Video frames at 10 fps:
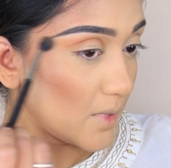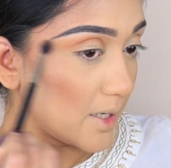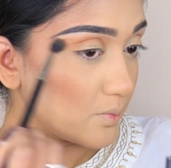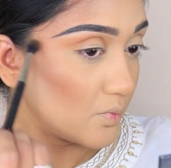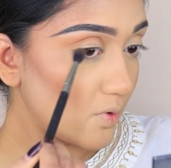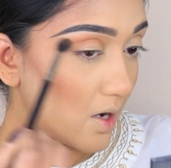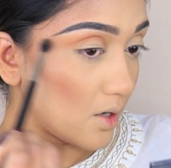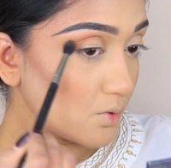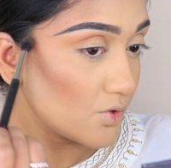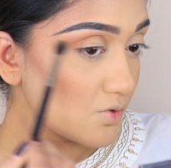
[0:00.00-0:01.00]
my
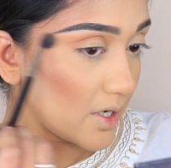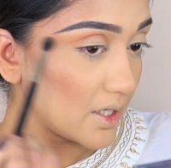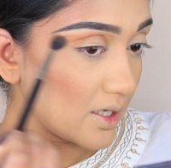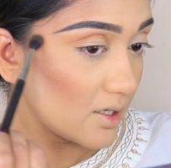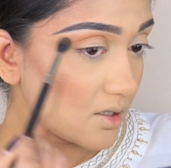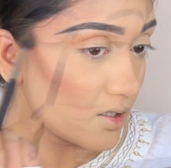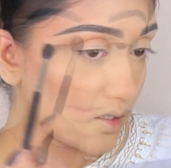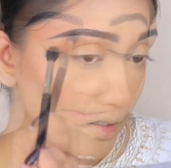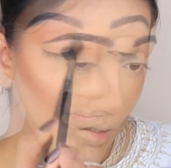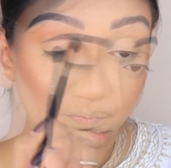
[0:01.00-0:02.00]
brows right here,